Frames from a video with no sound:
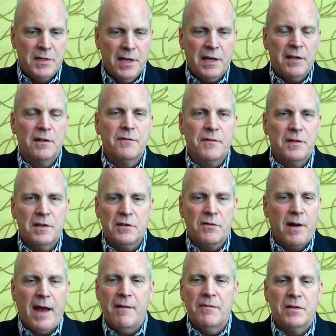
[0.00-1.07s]
particularly for the
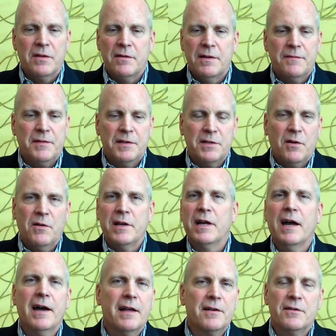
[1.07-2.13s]
traveler, if he's going
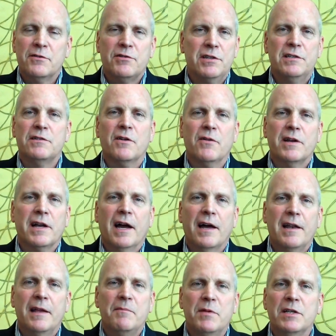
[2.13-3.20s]
on or she's going
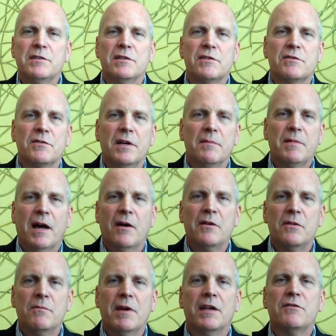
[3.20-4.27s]
on a business trip, how
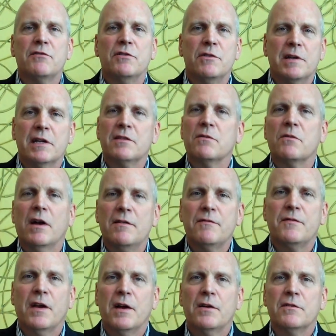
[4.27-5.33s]
do you make sure you get the right
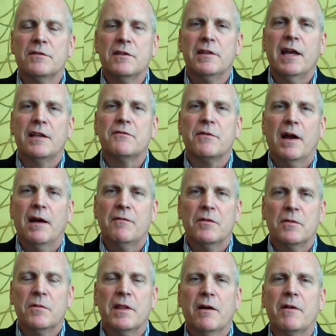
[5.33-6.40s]
fares to that
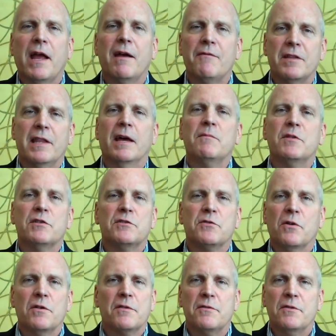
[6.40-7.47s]
traveler without having them to
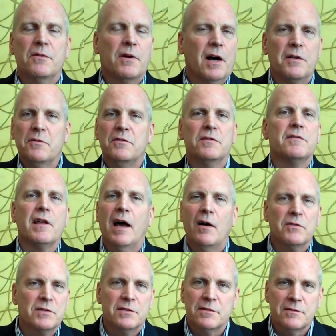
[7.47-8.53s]
sort through hundreds of
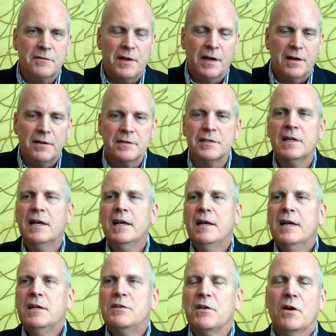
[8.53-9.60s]
thousands of fares?
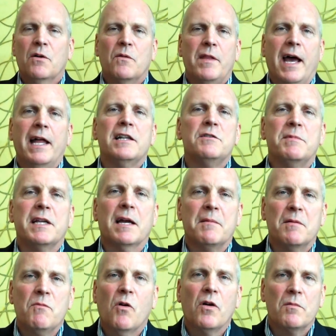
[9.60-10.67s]
So that is
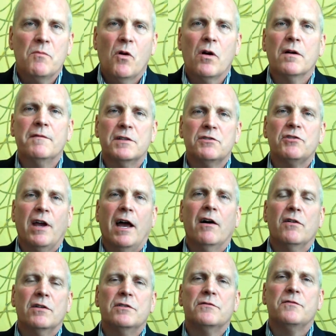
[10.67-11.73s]
becoming more and more of a
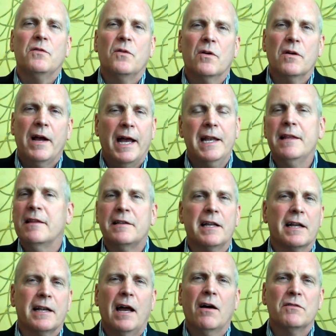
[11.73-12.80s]
challenge for any of the
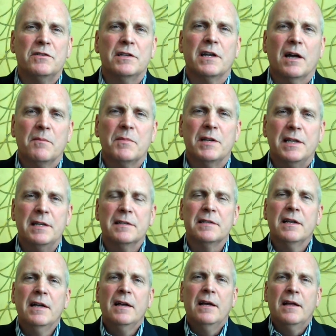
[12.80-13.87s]
technology companies